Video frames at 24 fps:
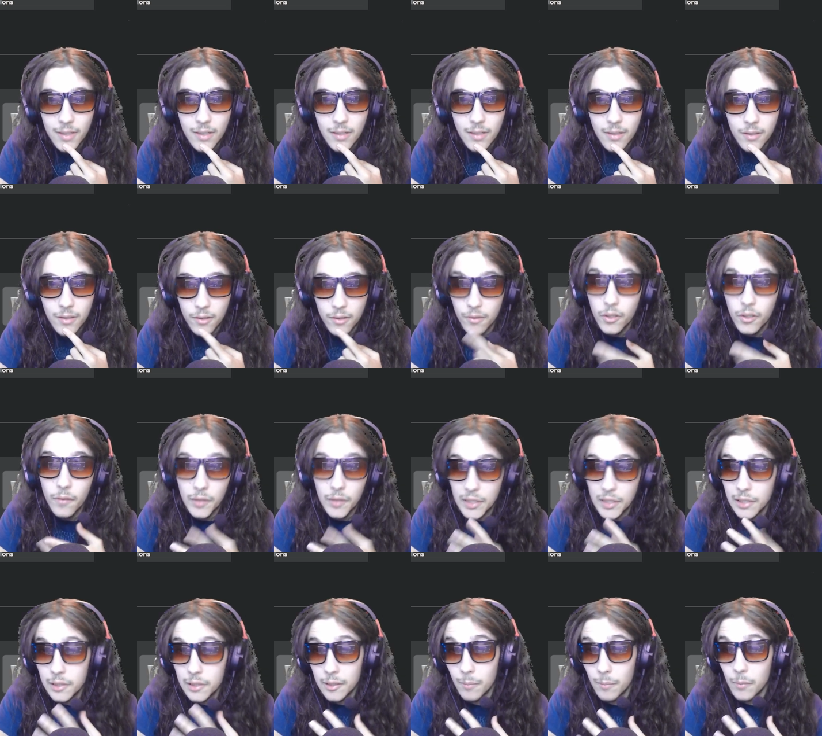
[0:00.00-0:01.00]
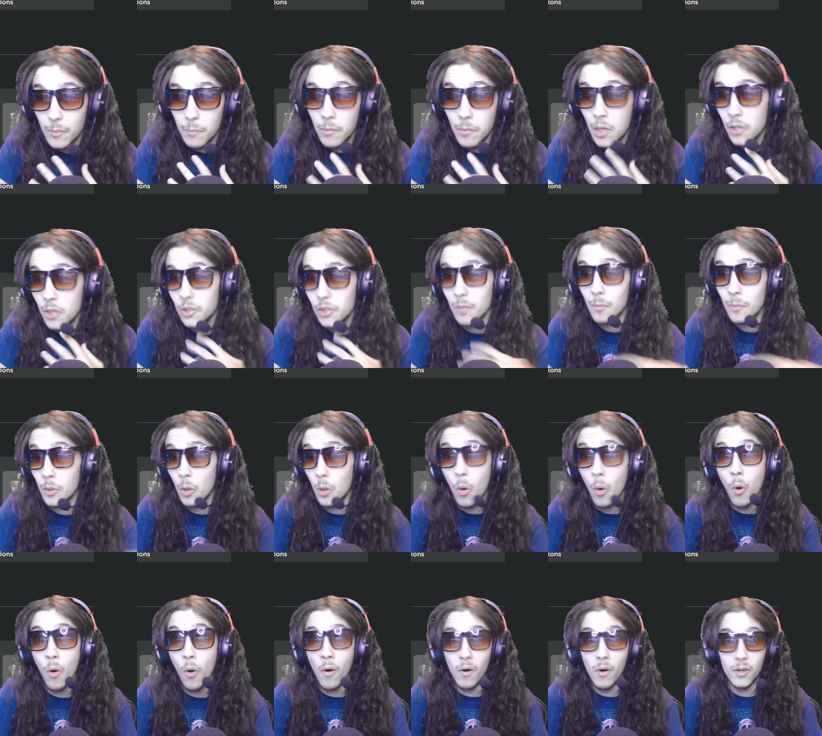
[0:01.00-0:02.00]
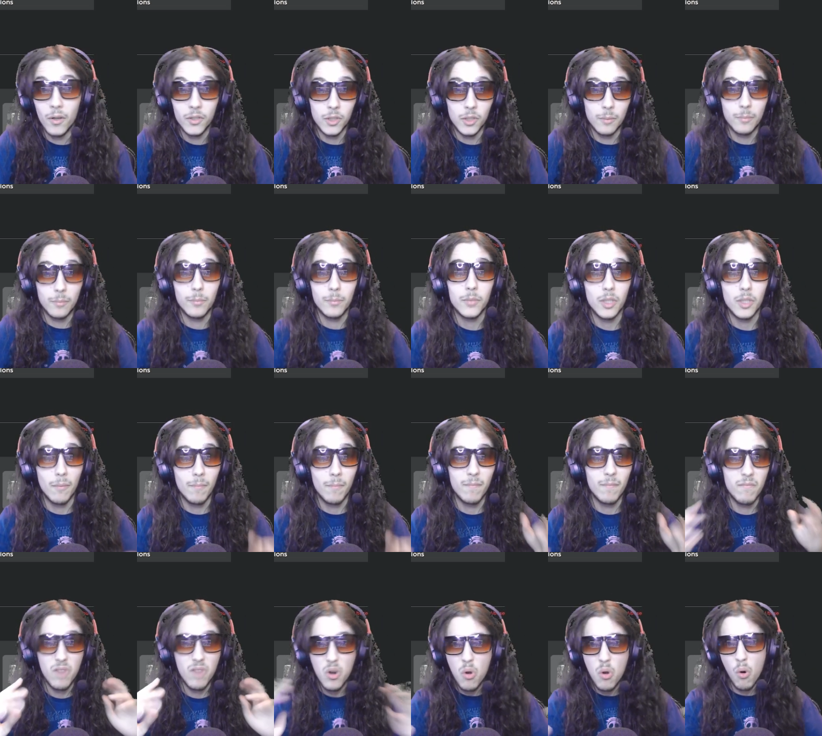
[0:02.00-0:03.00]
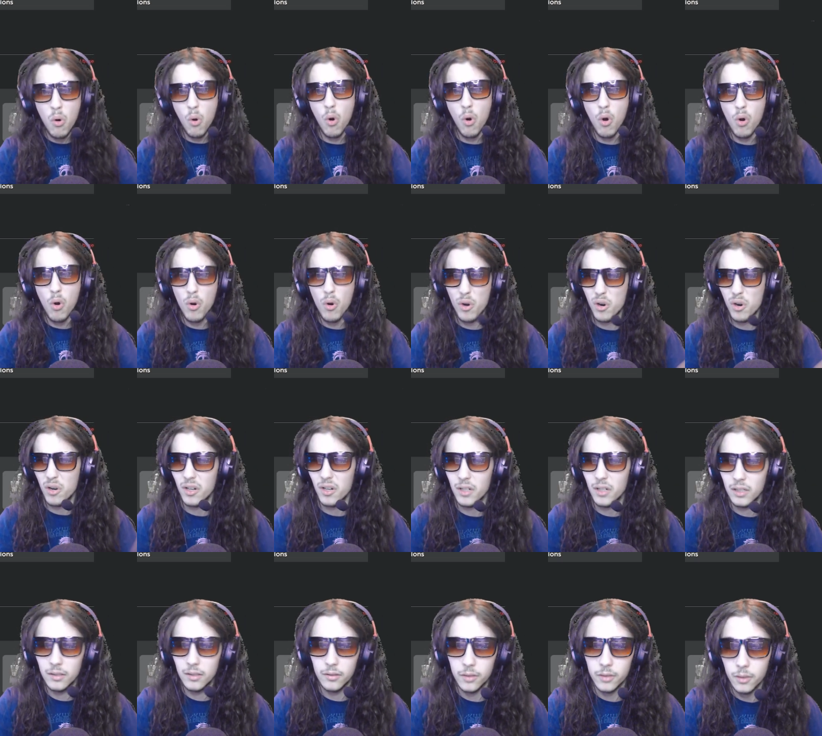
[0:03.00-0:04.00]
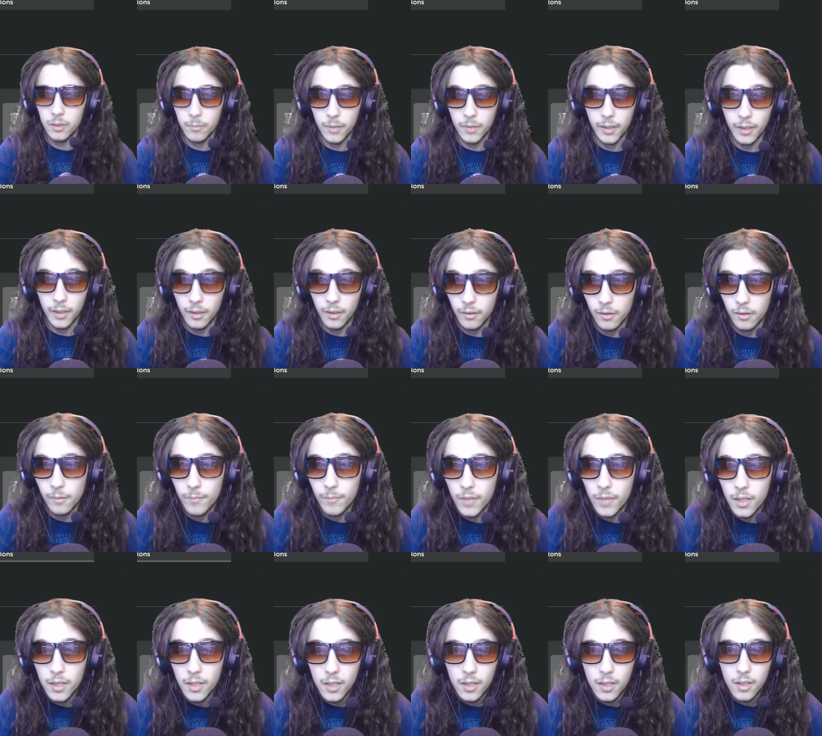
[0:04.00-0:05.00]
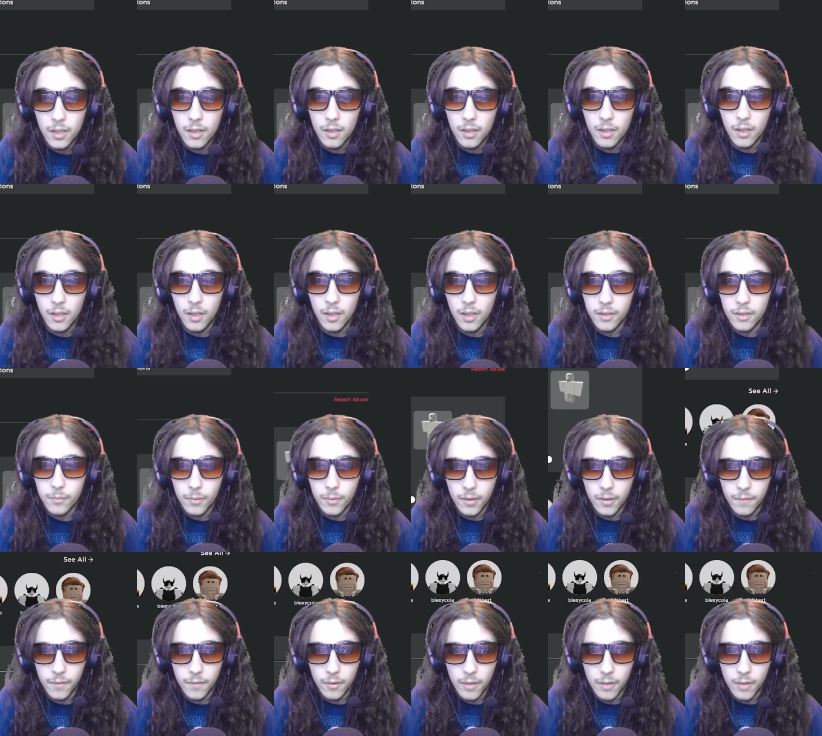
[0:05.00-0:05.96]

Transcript: So there's obviously some, some lore, some, some lore or something, I don't know. Uh, that's what we're gonna figure